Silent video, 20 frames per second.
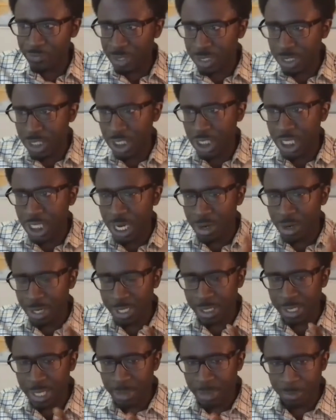
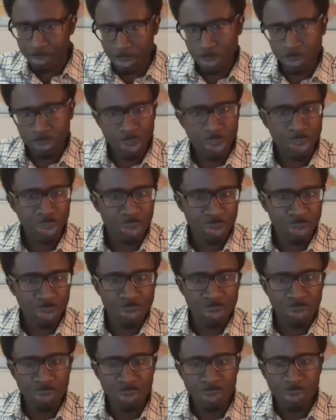charity-led approach
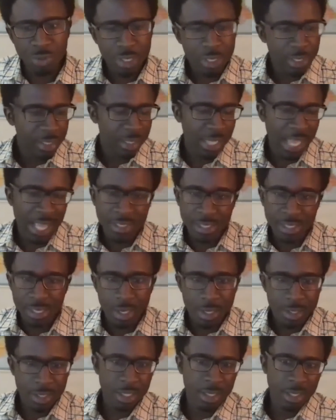to ending
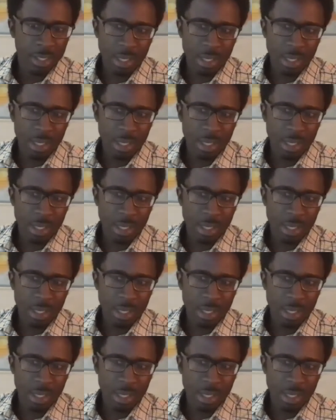hunger.